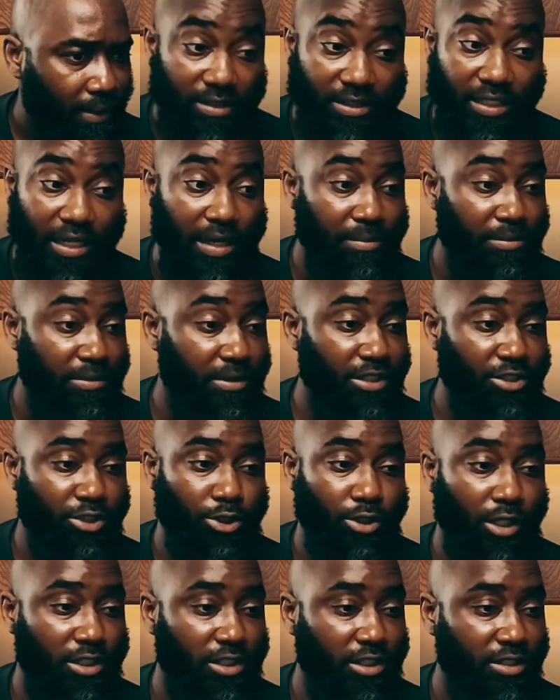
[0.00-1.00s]
Same
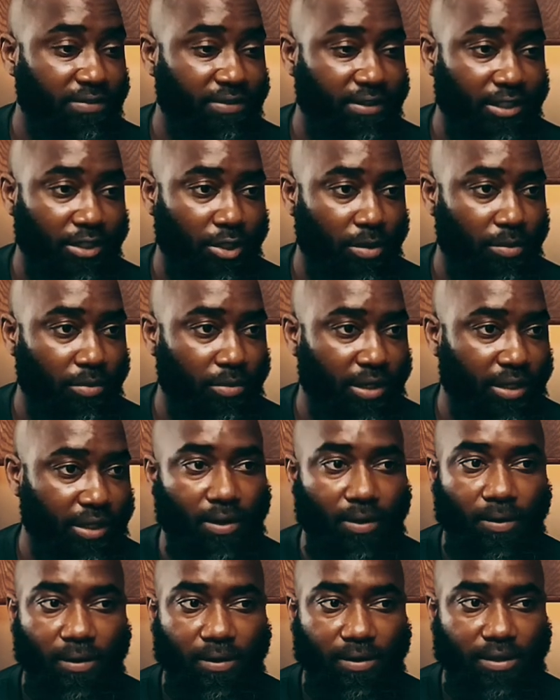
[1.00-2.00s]
instruction for the homework.
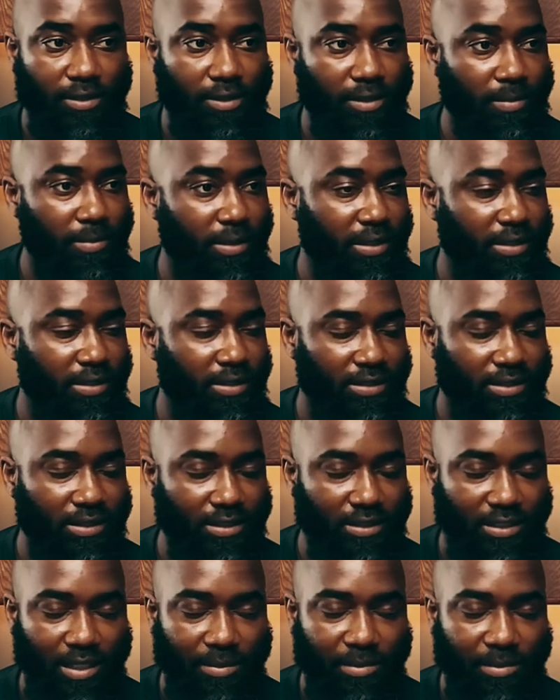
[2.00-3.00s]
All the homework is the
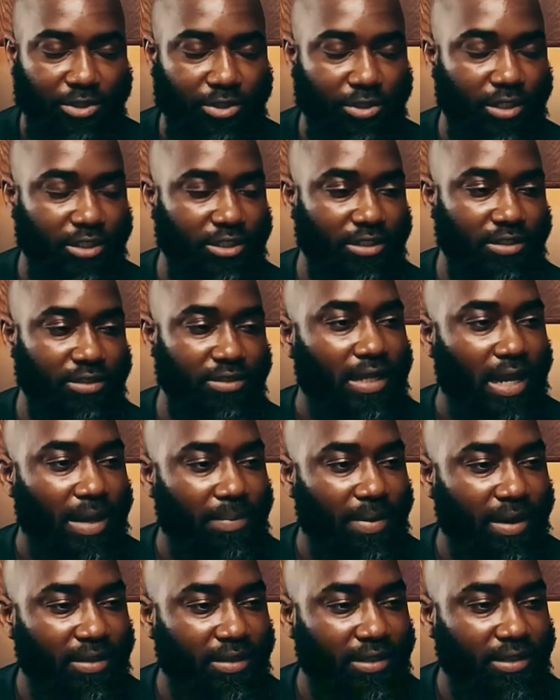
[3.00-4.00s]
same instruction.
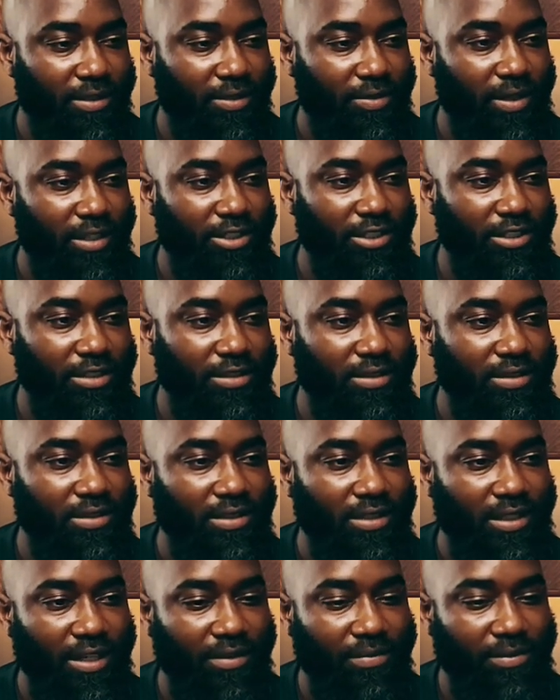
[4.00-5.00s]
Type out the
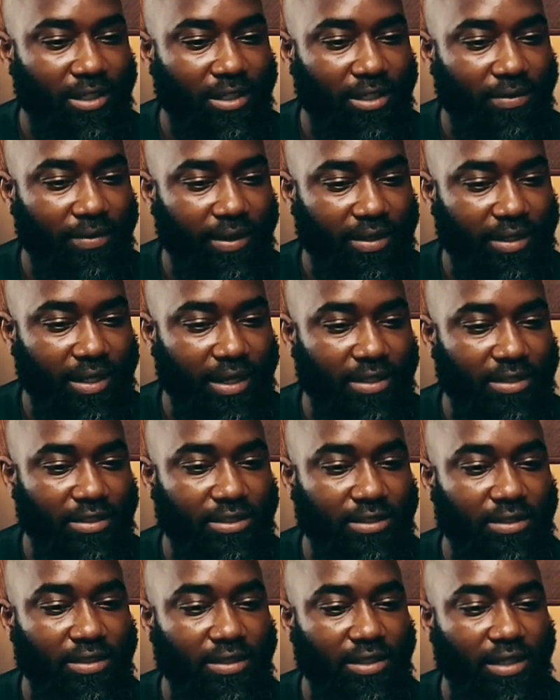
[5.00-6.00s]
questions, give the correct
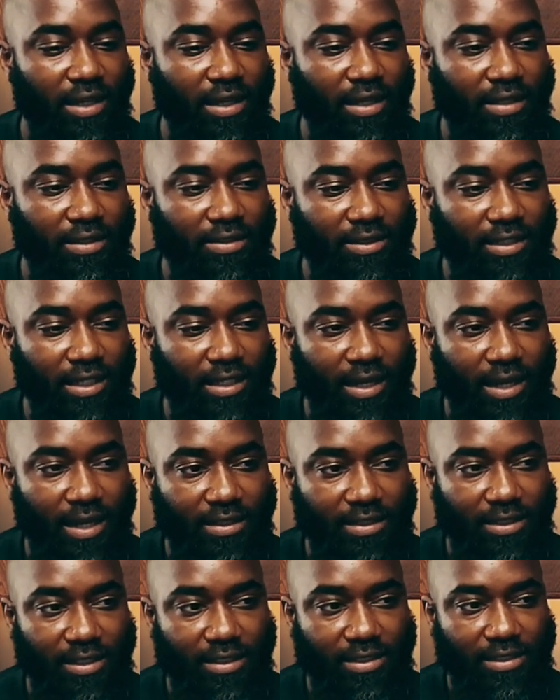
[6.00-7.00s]
answer, and send it
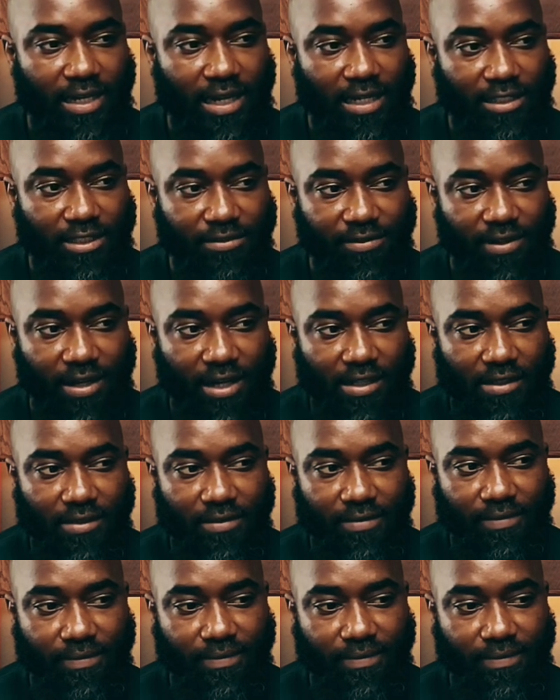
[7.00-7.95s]
as an attached file.